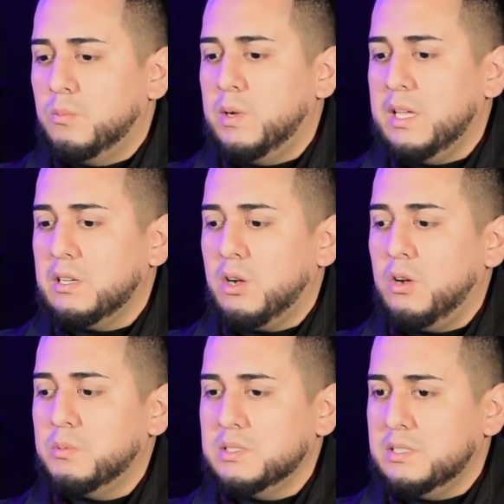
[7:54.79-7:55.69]
We get a call
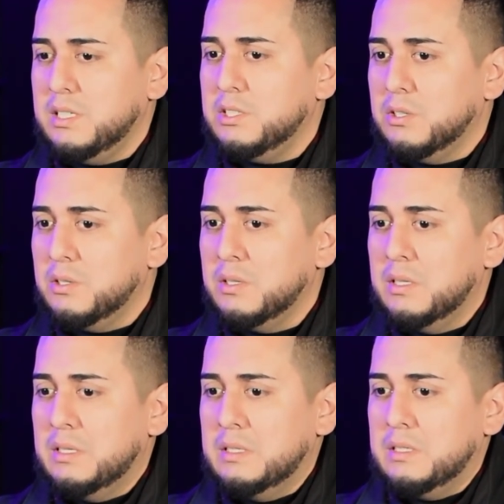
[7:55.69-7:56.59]
from his teacher
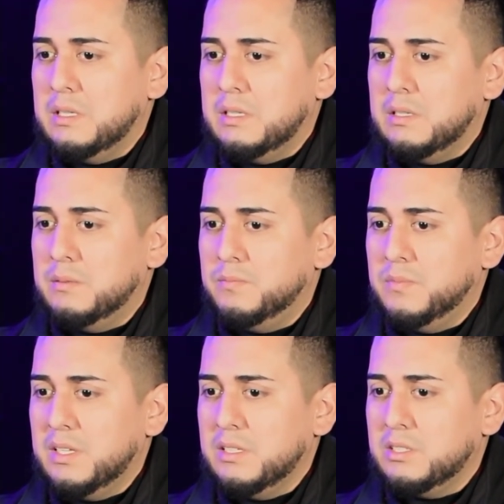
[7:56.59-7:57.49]

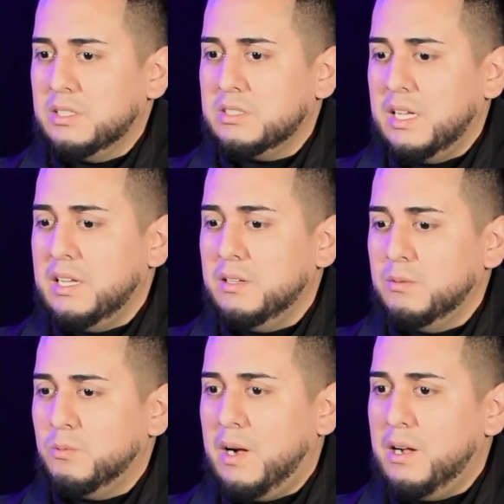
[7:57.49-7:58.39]
to say,
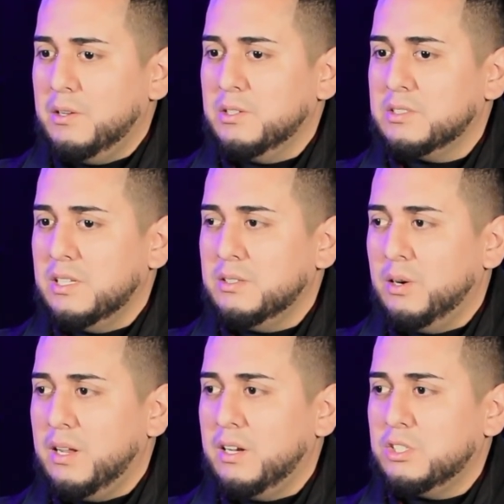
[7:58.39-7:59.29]
wow, your son
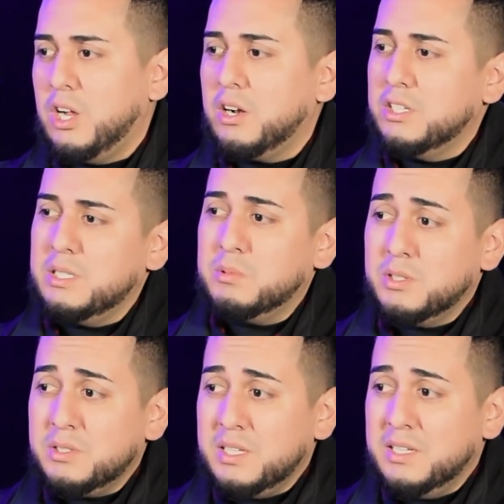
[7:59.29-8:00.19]
turned out a chocolate chip
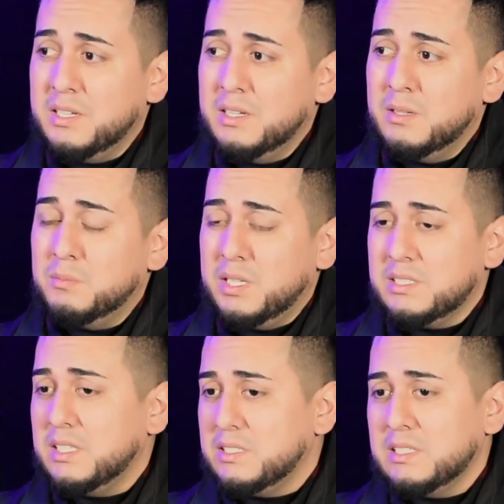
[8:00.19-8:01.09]
cookie,
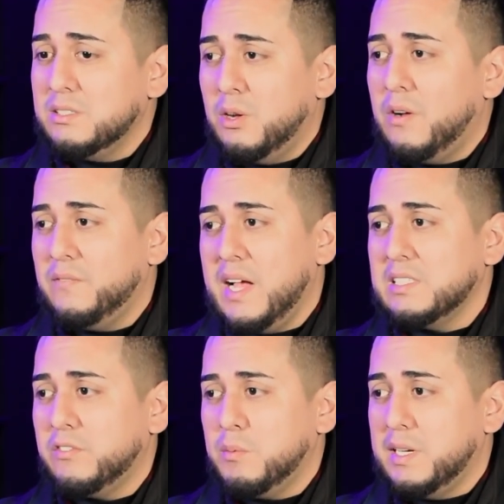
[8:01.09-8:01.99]
because he says, no, I'm
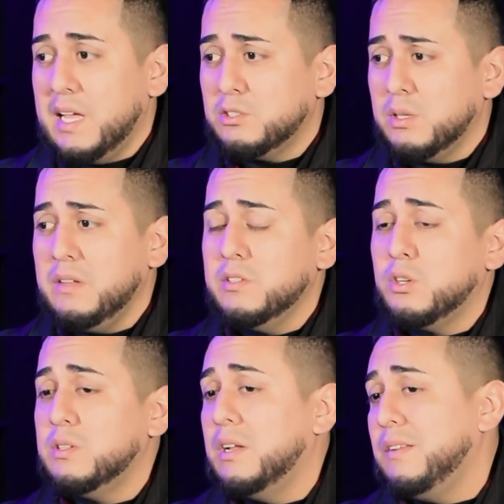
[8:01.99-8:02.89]
fasting for my dad. So he even
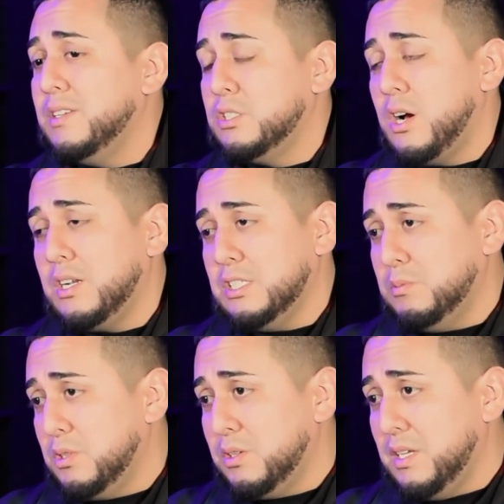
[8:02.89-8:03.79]
turned down even a chocolate
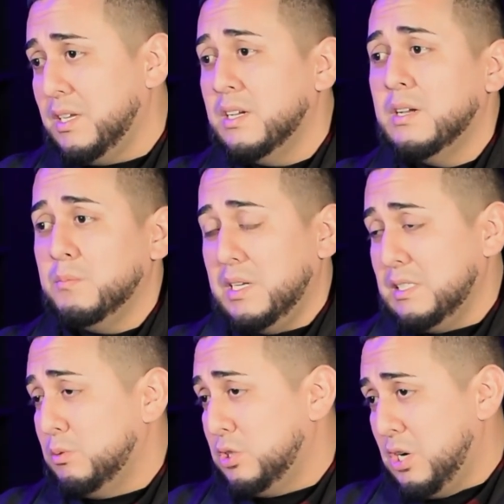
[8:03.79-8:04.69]
chip cookie
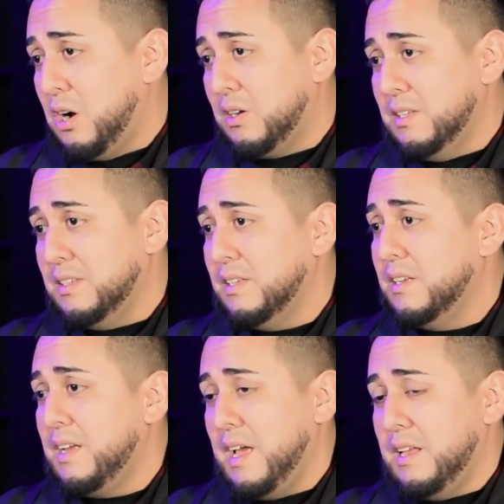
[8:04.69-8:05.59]
because it was chocolate.
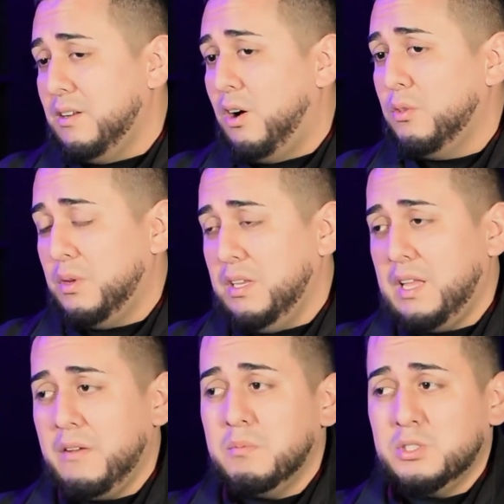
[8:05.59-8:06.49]
And although he
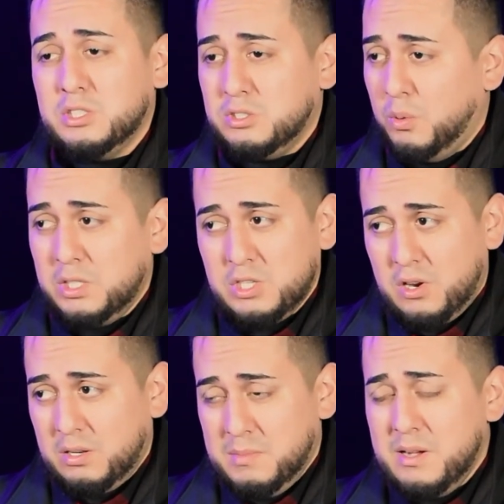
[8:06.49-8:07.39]
gave just only
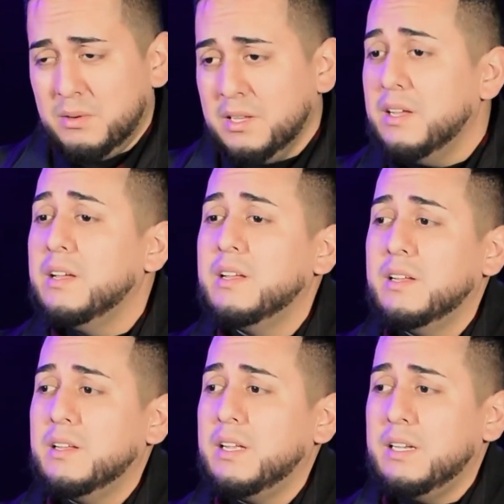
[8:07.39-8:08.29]
chocolate milk,
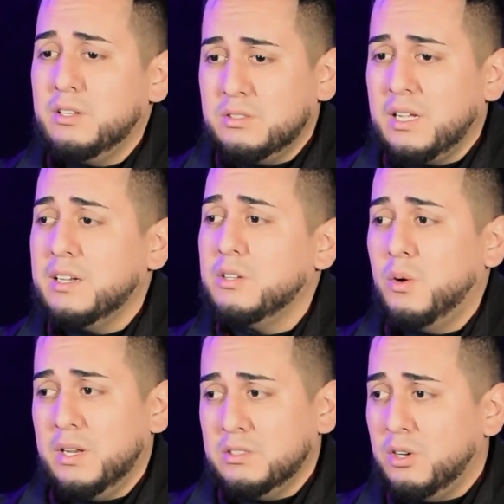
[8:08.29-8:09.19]
he decided to
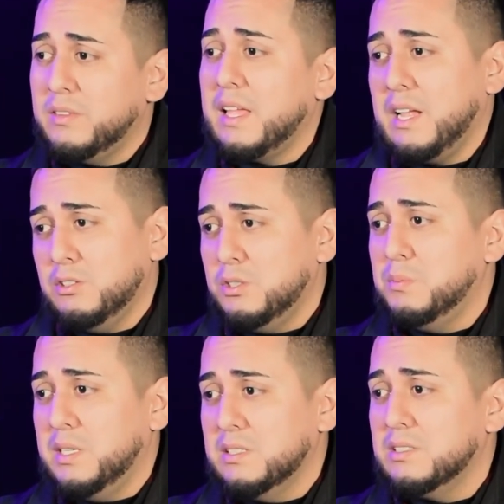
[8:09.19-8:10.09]
go ahead and turn that down too
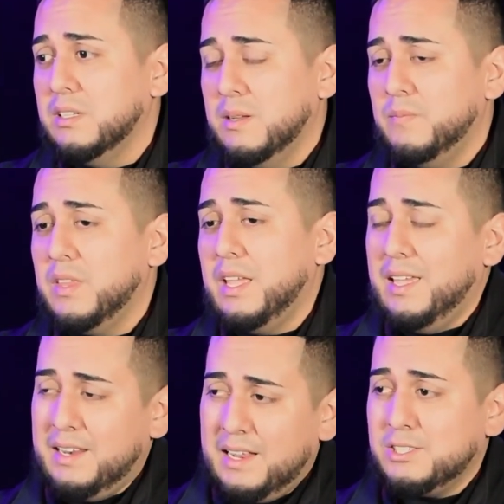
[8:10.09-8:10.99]
because
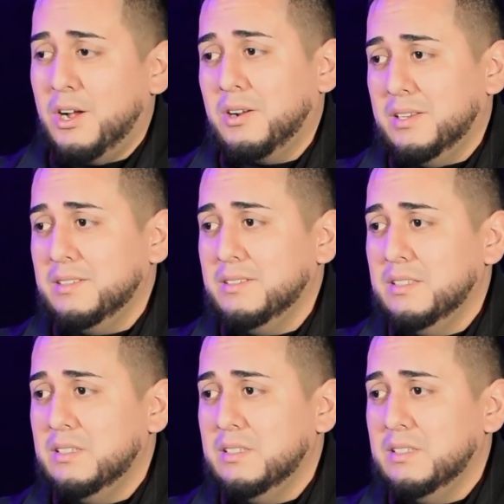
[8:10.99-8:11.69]
it had chocolate.